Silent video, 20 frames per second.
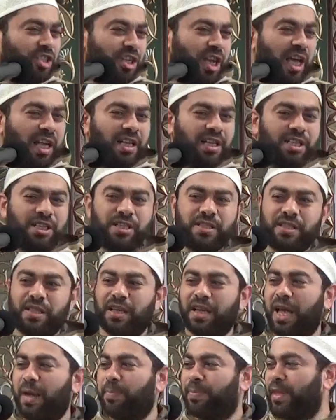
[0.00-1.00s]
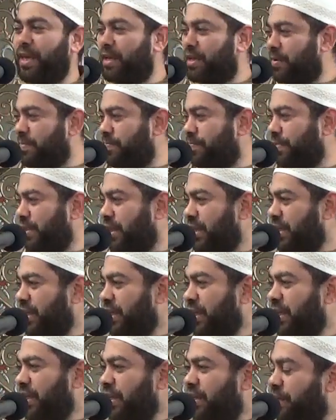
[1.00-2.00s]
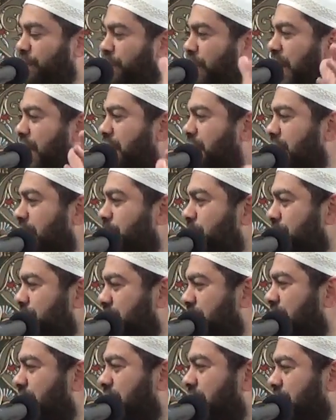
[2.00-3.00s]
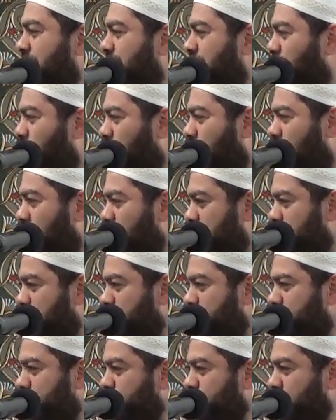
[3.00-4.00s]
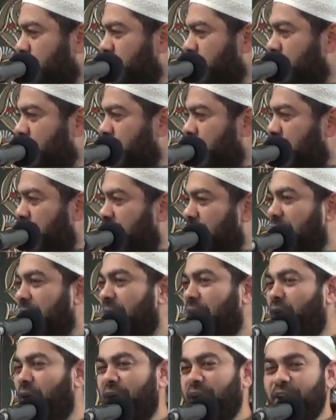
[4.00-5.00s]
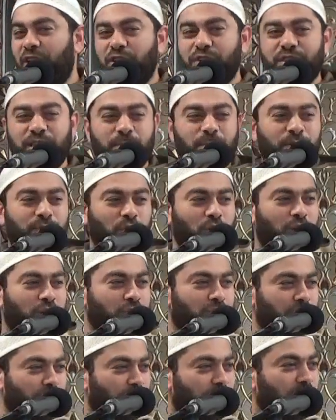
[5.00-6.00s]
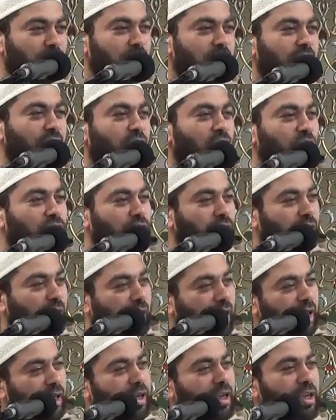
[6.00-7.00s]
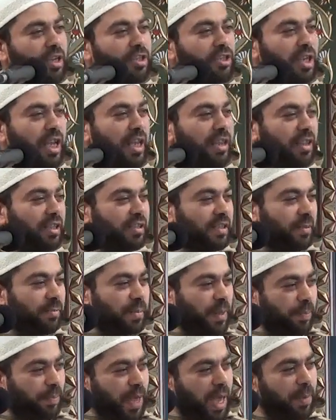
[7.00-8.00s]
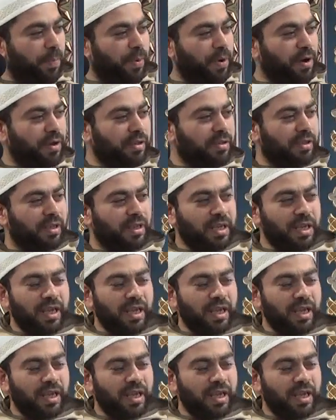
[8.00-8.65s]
challenge is still up there. Find a mistake in the Quran. Now, I know some of you are students, they go to college and they submit papers.